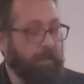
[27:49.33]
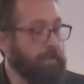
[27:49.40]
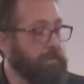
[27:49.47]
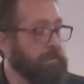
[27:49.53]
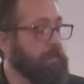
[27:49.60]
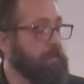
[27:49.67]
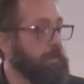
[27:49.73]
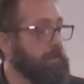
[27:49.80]

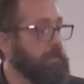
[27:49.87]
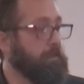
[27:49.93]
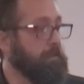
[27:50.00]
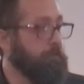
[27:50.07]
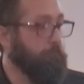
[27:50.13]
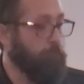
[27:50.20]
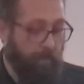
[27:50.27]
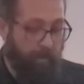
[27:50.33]
hits
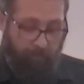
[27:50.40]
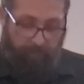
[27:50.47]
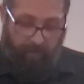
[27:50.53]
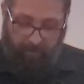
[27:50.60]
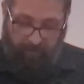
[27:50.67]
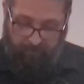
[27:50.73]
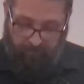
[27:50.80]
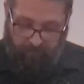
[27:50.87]
this right on the
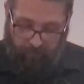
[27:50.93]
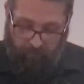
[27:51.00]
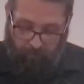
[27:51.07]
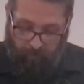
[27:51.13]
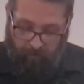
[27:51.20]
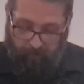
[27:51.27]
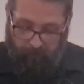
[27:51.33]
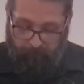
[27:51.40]
head so
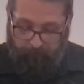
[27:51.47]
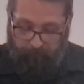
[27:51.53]
well.